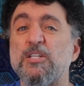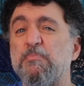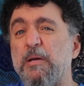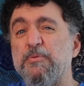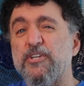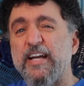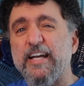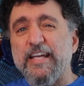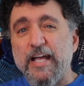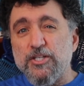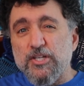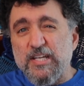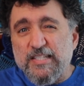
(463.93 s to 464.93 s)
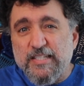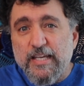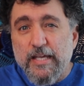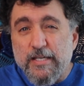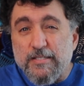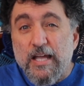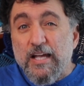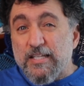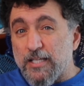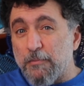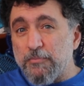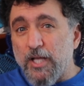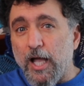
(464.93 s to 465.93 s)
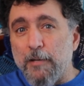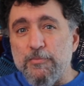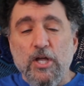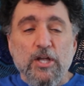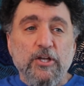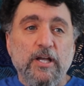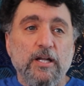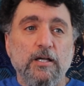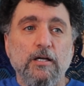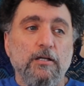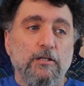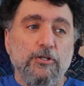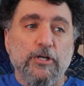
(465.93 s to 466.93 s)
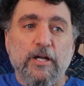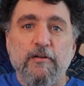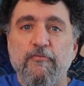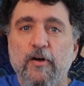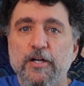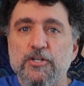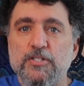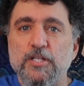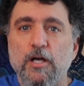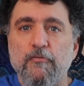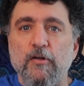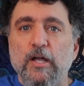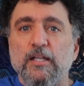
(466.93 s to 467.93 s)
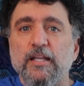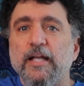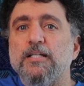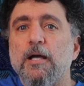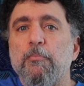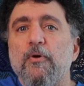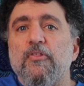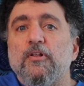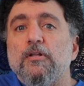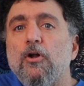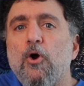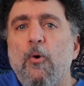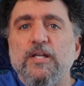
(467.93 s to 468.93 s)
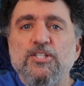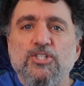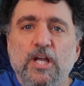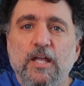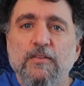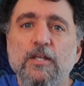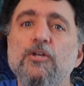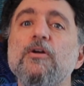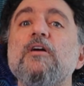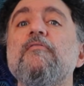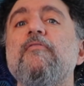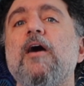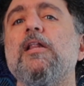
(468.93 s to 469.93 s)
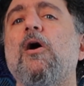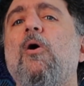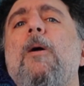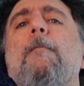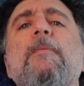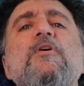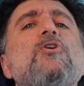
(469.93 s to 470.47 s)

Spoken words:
Sometimes you're going to catch a disease. Sometimes you're going to find yourself linked up with a little quest chain that you can follow.